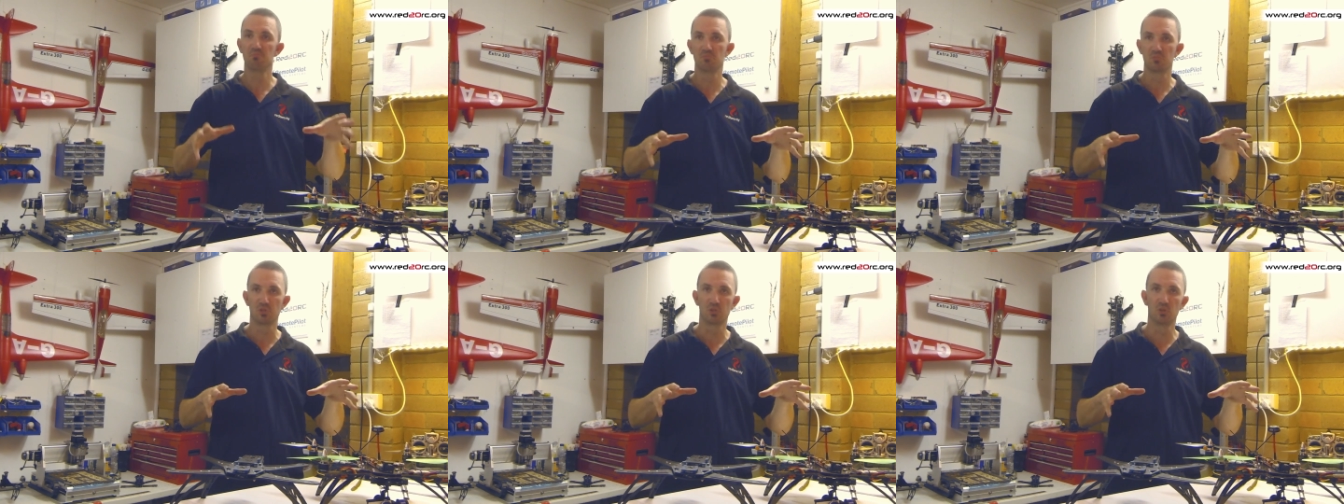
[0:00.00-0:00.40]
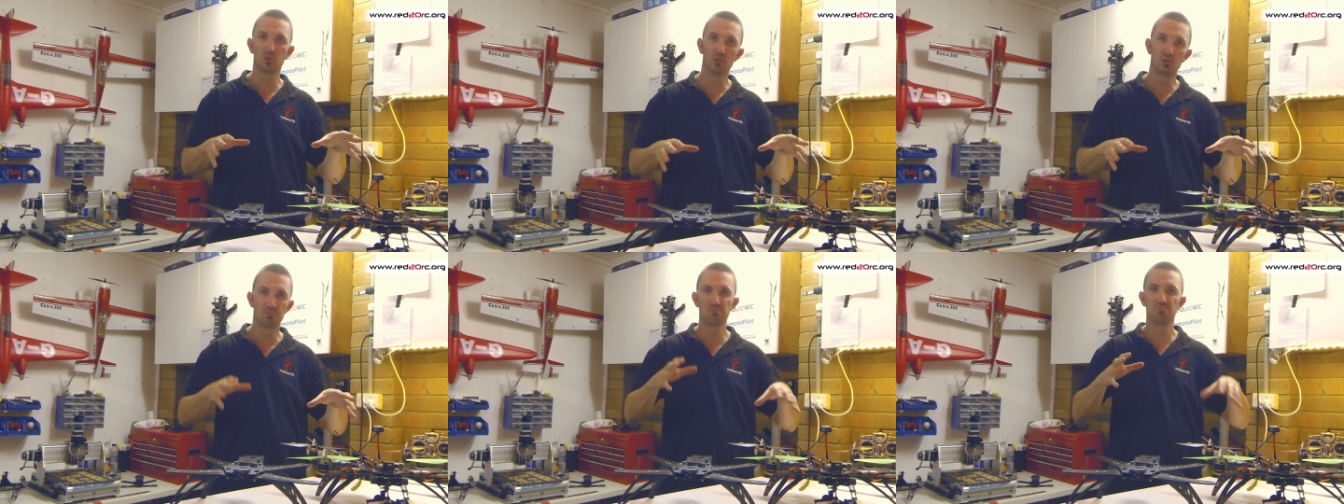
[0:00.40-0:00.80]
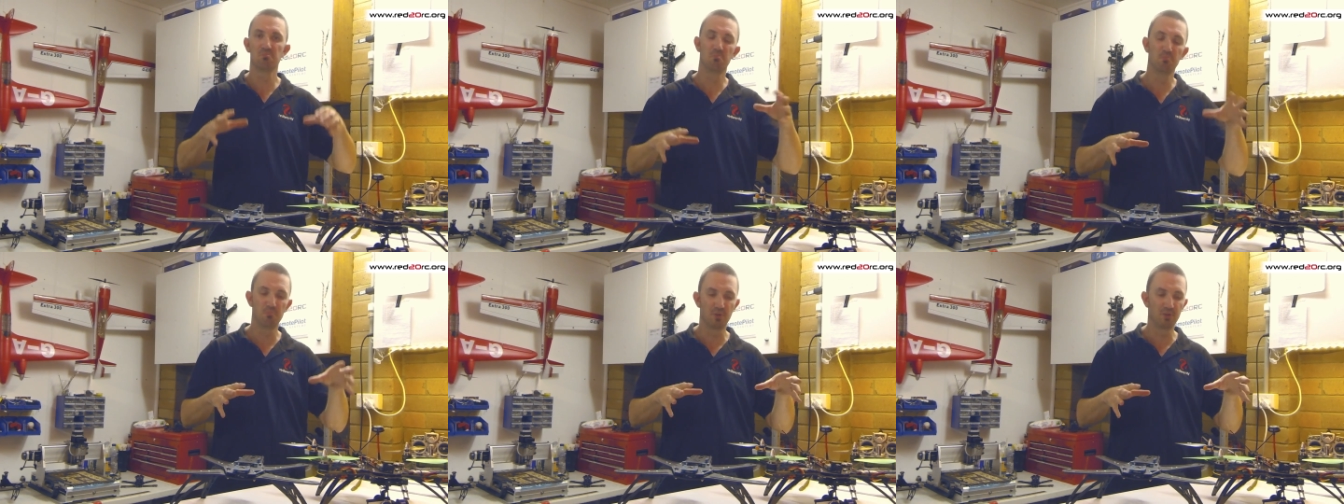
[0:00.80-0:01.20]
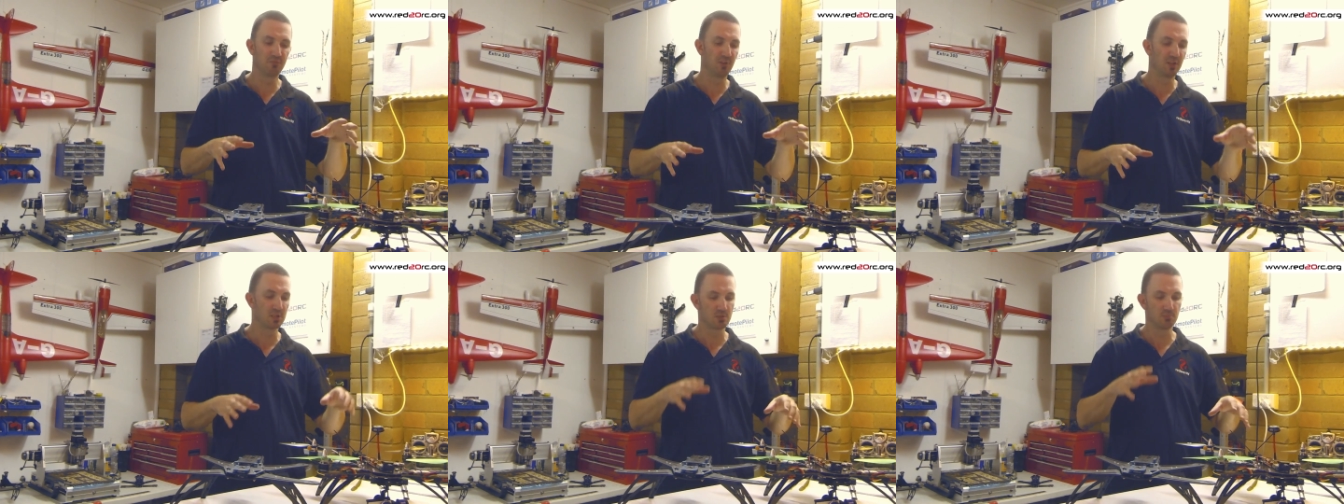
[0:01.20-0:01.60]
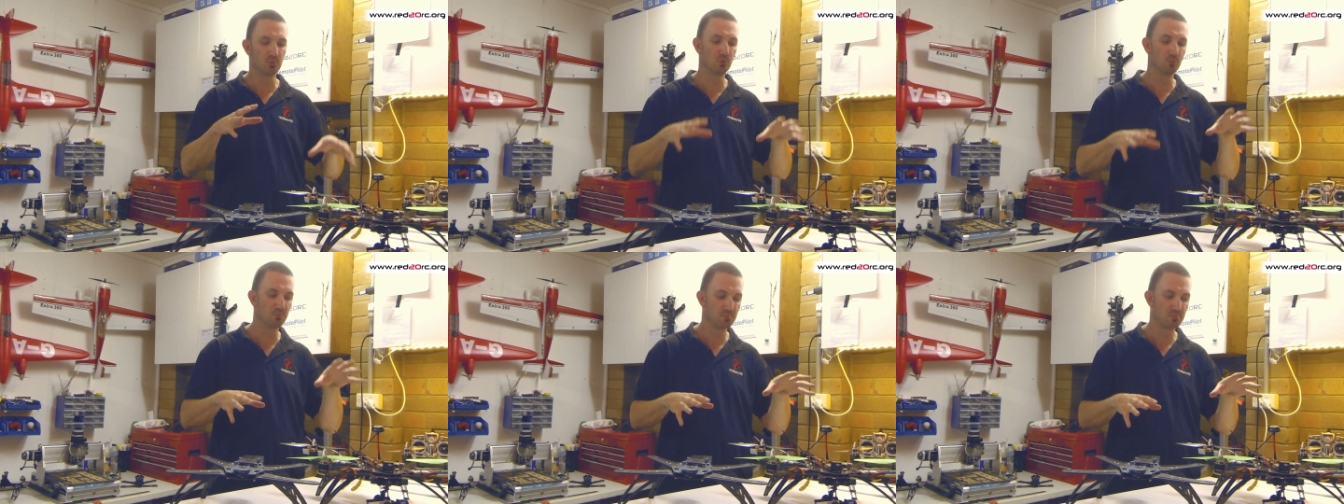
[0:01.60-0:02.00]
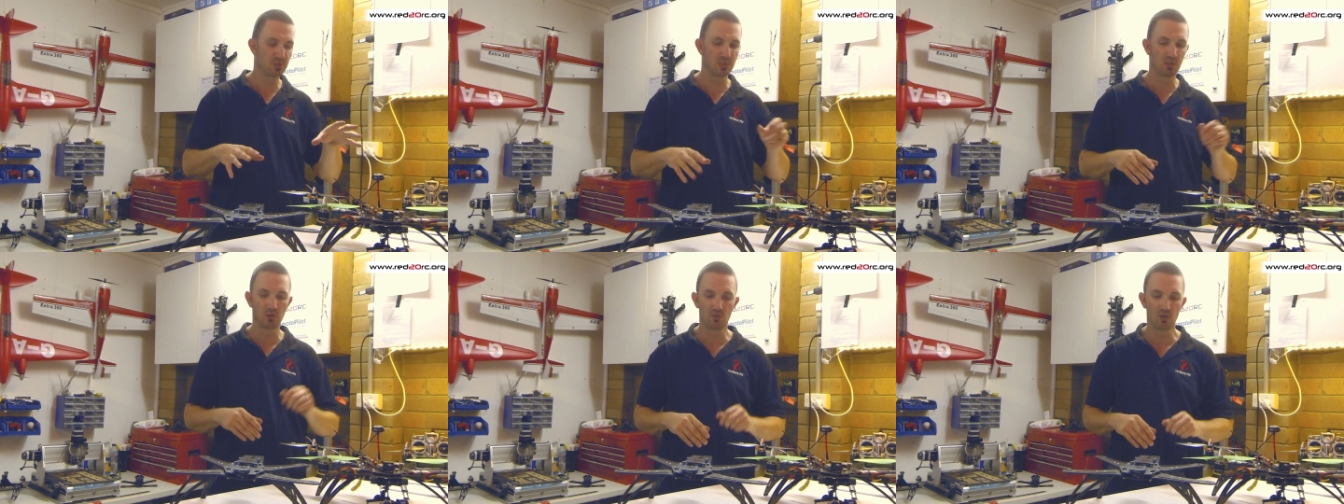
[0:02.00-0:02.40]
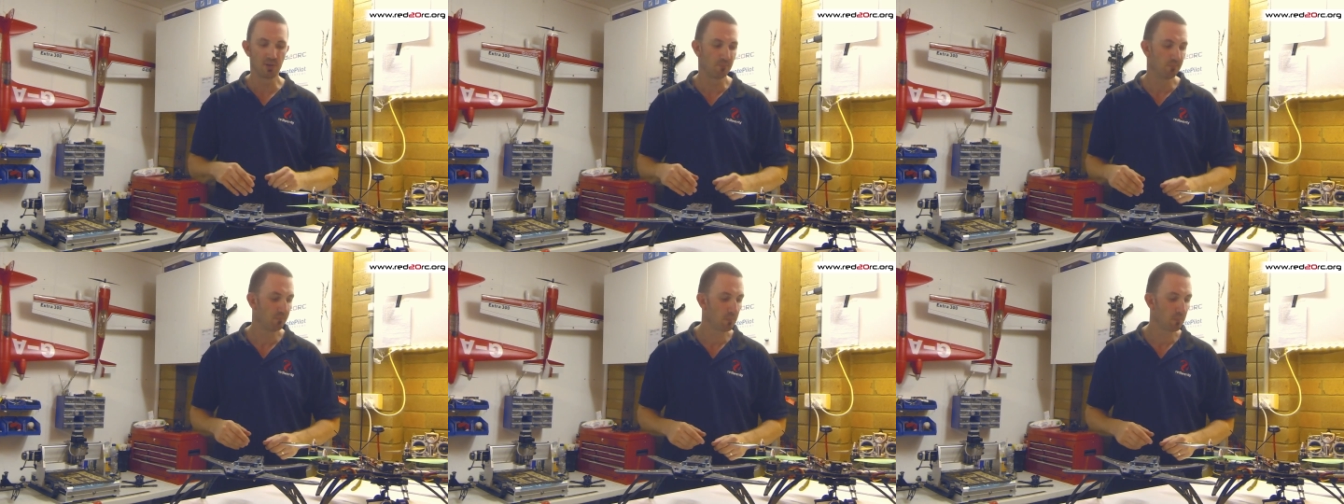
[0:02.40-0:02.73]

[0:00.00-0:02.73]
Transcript: It's good, bit flexible, still alright.